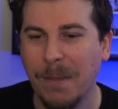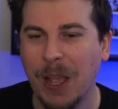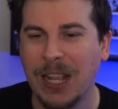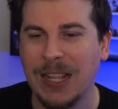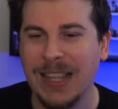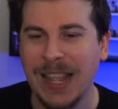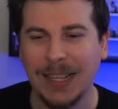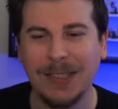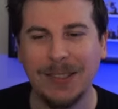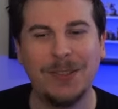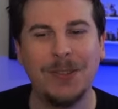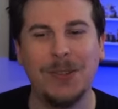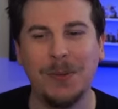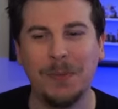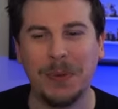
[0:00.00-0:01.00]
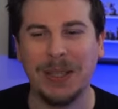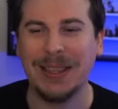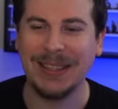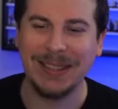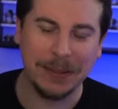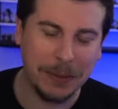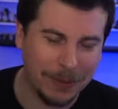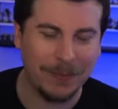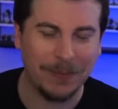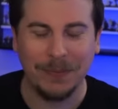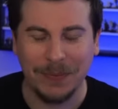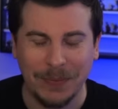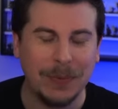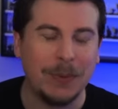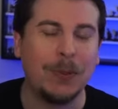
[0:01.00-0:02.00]
Next up,
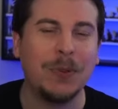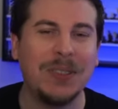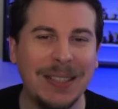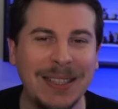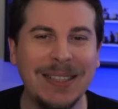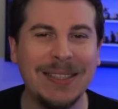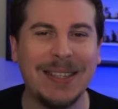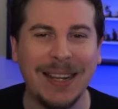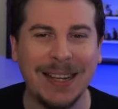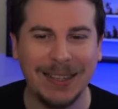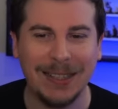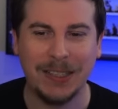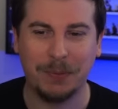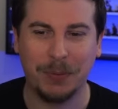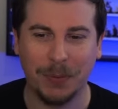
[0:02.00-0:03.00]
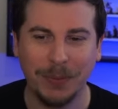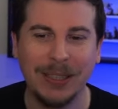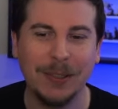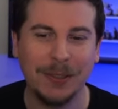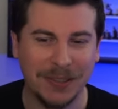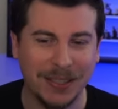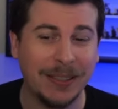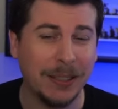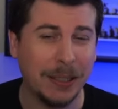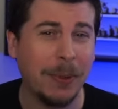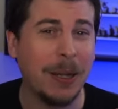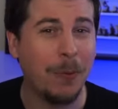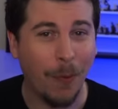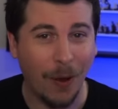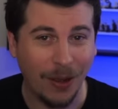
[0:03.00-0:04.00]
you'll see this deck list probably looks a little
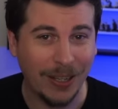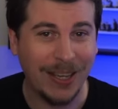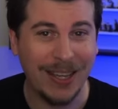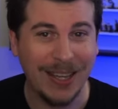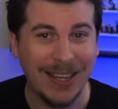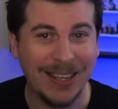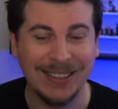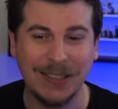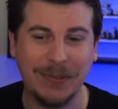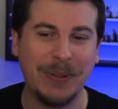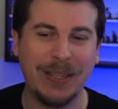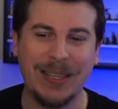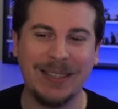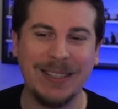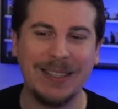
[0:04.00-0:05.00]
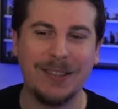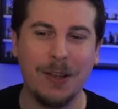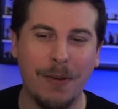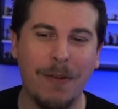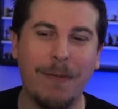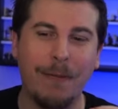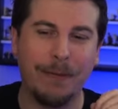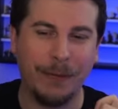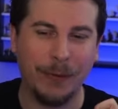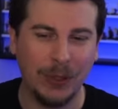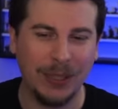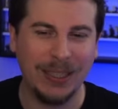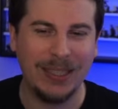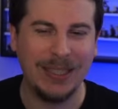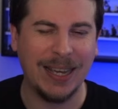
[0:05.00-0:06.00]
bit wonky, and it's because it's not
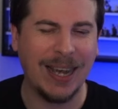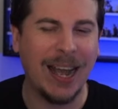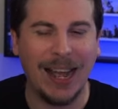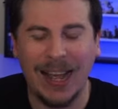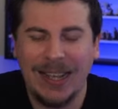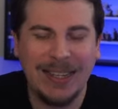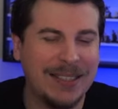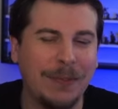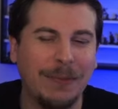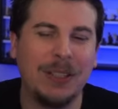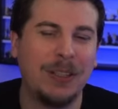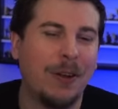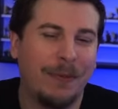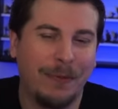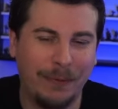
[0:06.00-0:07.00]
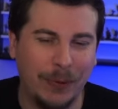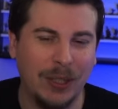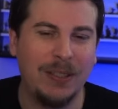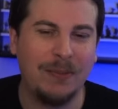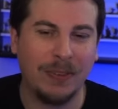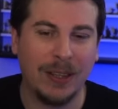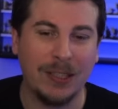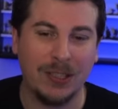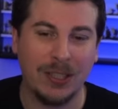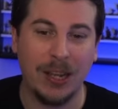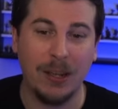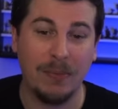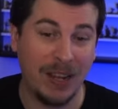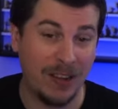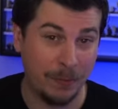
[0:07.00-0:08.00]
fully, it's definitely not fully fleshed
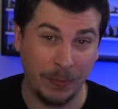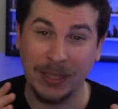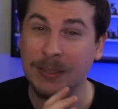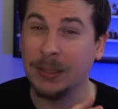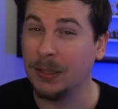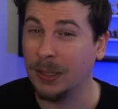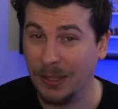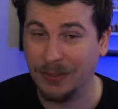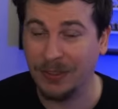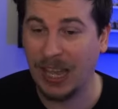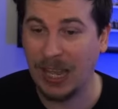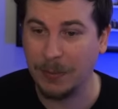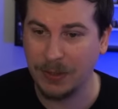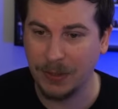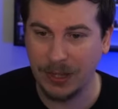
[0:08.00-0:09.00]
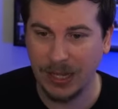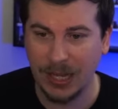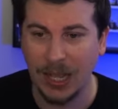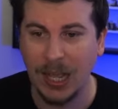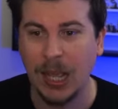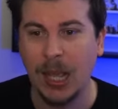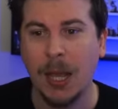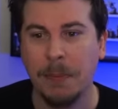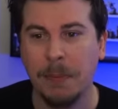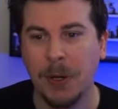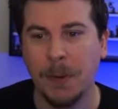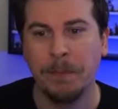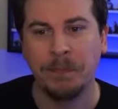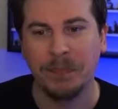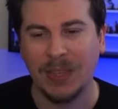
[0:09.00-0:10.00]
out, but I've played a lot of games with it.
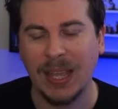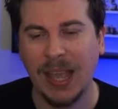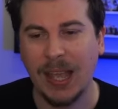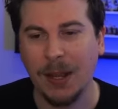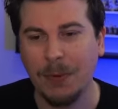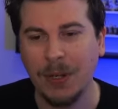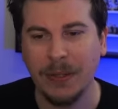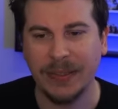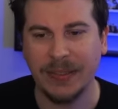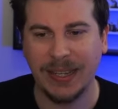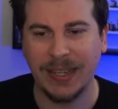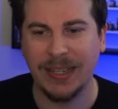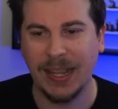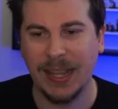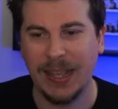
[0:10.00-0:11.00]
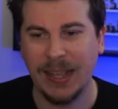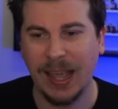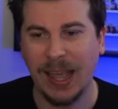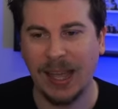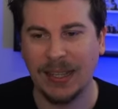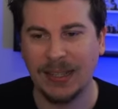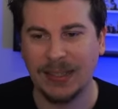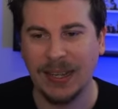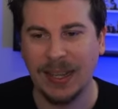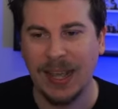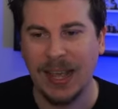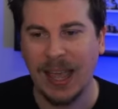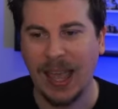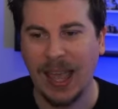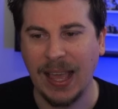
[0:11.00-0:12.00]
But Ariel's in here as
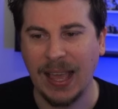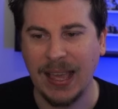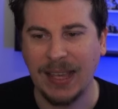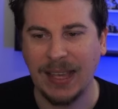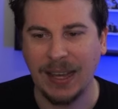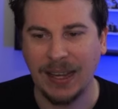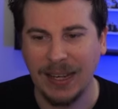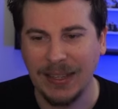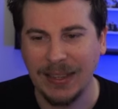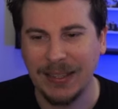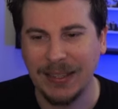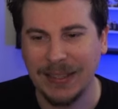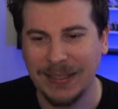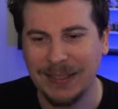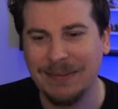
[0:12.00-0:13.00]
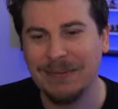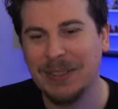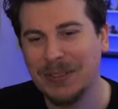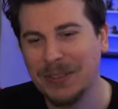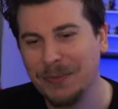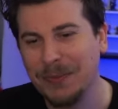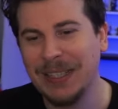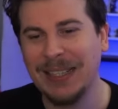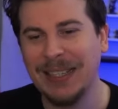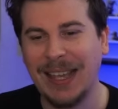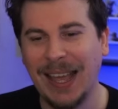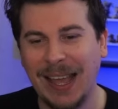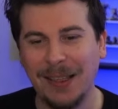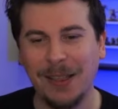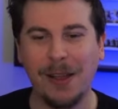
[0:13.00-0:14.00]
a card that doesn't really
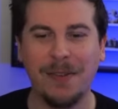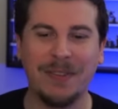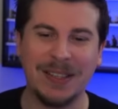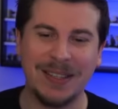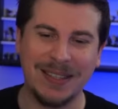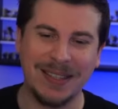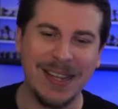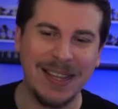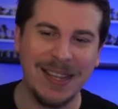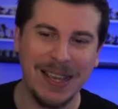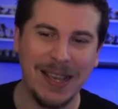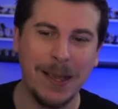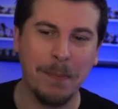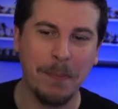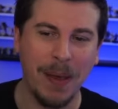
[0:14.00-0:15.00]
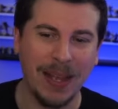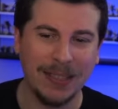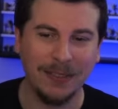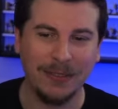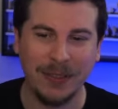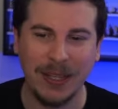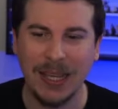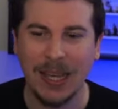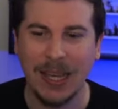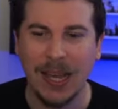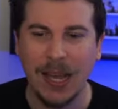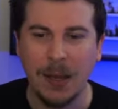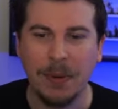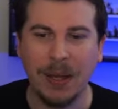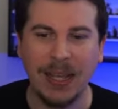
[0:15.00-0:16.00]
get a lot of singing benefit,
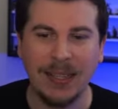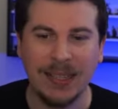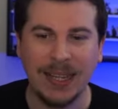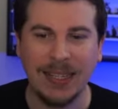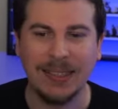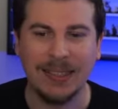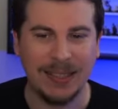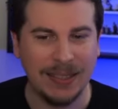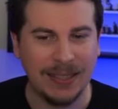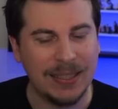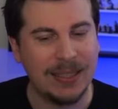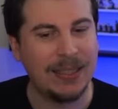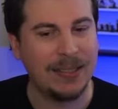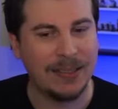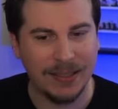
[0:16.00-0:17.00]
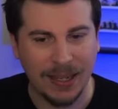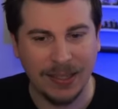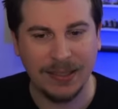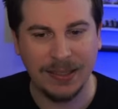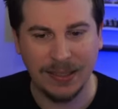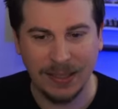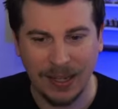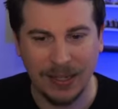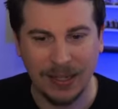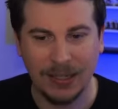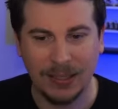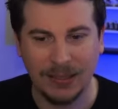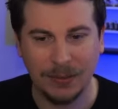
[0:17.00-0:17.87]
but is a decently statted card